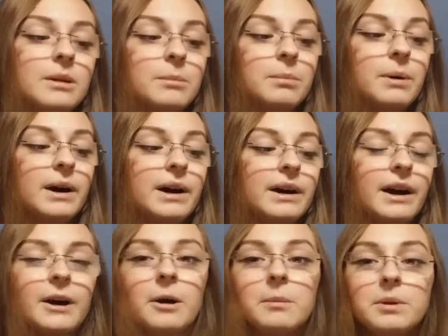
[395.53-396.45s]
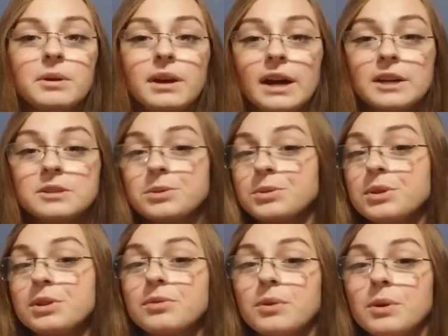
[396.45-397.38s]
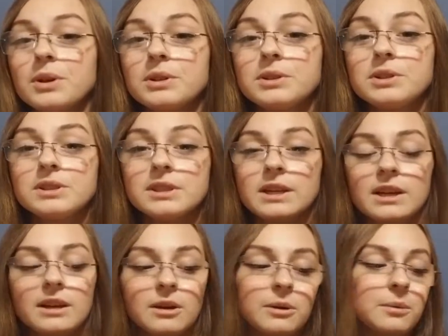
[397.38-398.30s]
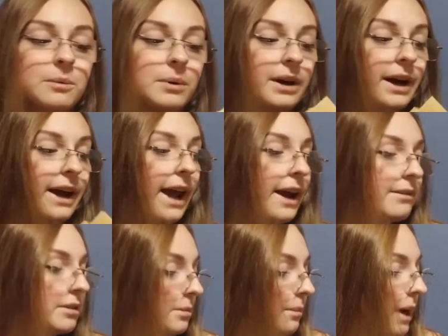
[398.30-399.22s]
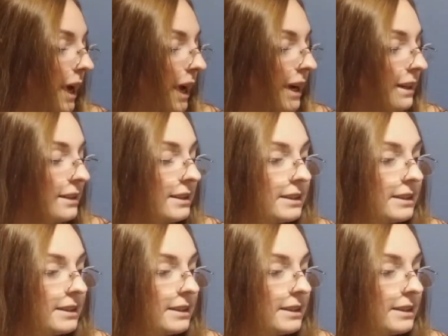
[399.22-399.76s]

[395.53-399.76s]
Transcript: but I hope you guys will look forward to seeing what I have in mind.